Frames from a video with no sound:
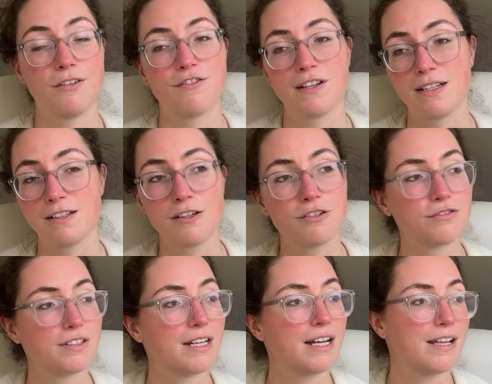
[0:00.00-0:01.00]
I fell in love,
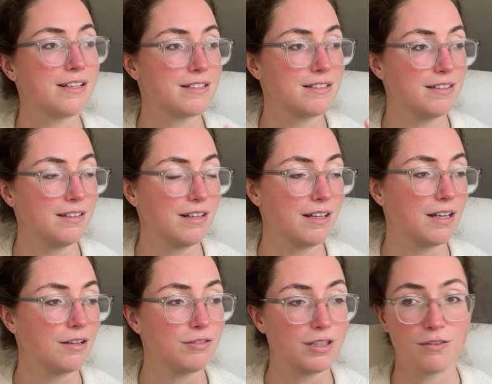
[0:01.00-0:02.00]
and
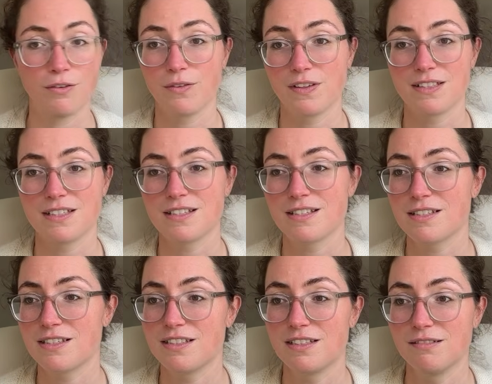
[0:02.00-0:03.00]
I really thought this
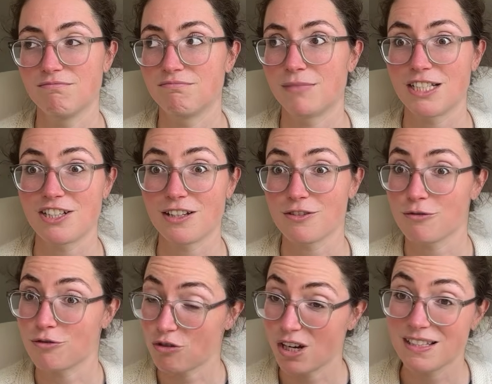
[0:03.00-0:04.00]
is my chance to
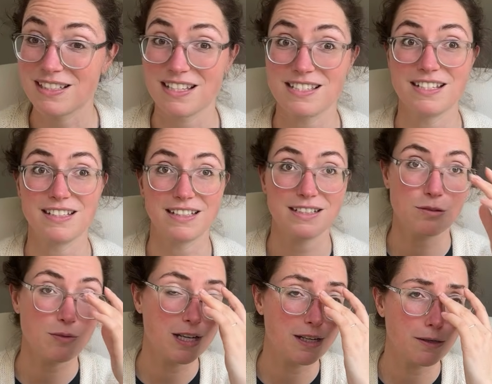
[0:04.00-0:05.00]
try test knitting as
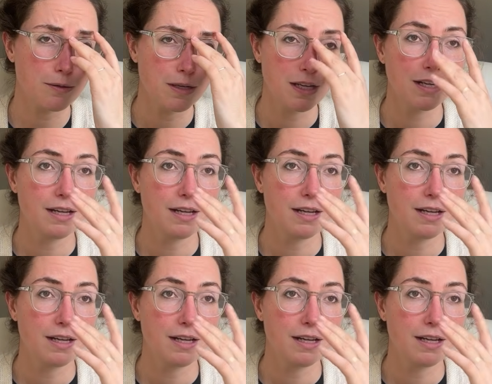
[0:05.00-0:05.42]
well.